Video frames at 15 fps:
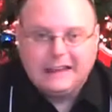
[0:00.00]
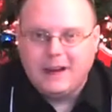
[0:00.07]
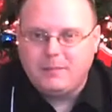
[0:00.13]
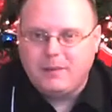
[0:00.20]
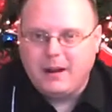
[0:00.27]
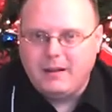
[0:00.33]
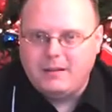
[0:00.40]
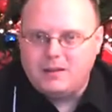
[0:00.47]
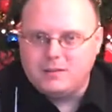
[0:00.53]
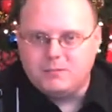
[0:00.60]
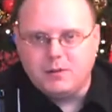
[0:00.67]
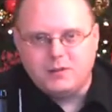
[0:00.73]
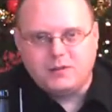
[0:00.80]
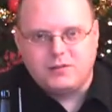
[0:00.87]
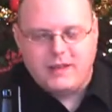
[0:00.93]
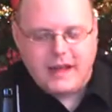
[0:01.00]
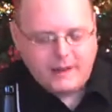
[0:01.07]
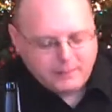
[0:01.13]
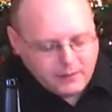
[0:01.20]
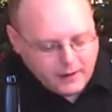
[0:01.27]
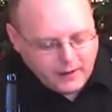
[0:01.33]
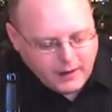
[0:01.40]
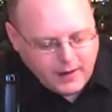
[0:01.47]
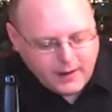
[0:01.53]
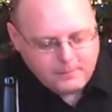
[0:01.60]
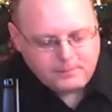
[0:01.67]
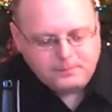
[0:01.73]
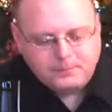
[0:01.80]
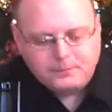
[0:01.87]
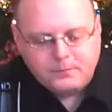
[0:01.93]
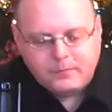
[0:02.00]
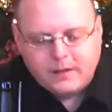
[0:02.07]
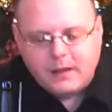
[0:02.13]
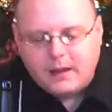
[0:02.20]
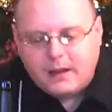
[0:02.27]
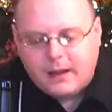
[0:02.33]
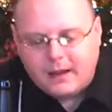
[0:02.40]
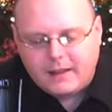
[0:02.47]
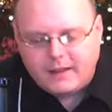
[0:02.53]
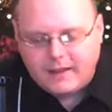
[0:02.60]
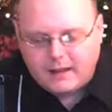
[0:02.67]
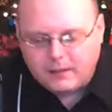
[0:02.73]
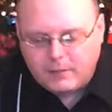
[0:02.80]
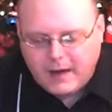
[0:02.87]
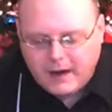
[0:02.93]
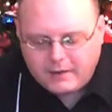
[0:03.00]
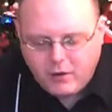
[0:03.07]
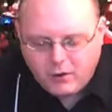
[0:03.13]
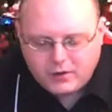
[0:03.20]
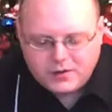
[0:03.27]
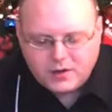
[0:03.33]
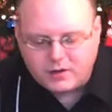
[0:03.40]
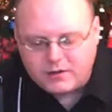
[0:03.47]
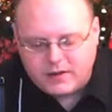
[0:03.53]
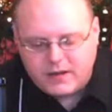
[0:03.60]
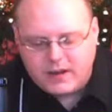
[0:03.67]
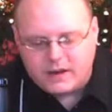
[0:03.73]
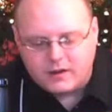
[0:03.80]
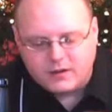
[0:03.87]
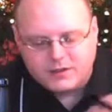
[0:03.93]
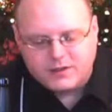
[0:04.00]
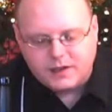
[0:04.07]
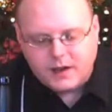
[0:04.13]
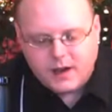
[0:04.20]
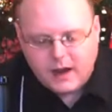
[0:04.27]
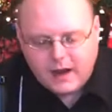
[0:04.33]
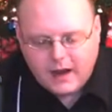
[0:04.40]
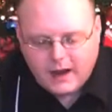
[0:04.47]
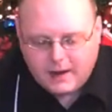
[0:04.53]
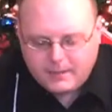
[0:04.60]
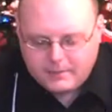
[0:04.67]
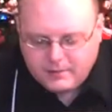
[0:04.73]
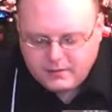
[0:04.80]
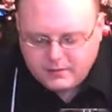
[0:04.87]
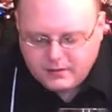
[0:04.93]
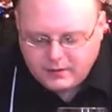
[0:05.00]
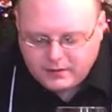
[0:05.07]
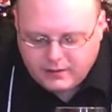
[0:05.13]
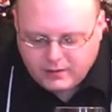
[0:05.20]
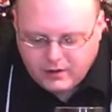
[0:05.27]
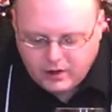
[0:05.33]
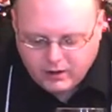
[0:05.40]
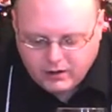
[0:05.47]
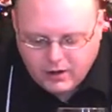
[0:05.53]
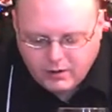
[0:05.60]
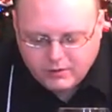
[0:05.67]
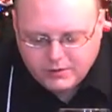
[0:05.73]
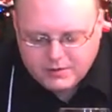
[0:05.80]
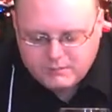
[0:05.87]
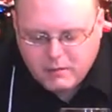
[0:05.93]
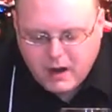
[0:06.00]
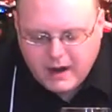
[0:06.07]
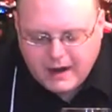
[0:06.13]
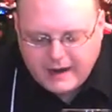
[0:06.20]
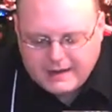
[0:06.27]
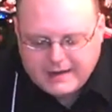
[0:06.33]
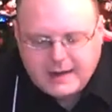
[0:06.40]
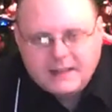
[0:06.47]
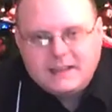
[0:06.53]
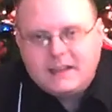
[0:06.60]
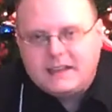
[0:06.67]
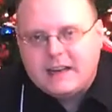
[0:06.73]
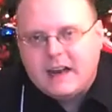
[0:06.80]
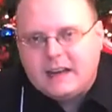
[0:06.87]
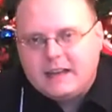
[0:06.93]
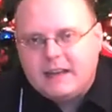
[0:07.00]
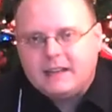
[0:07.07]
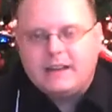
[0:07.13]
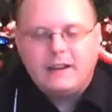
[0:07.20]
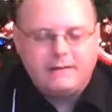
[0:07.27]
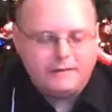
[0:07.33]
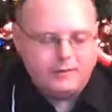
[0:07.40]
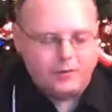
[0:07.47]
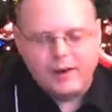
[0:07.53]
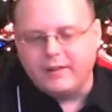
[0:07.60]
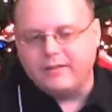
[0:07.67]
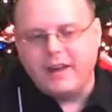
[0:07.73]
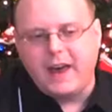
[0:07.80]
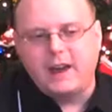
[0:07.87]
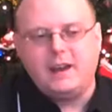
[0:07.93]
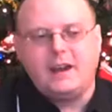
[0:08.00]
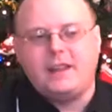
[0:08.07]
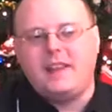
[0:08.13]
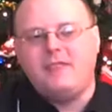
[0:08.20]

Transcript: I probably just butchered that, but um, and they had a lot of owners over the years. Um, the current owners bought it in 1990, and they've renovated it.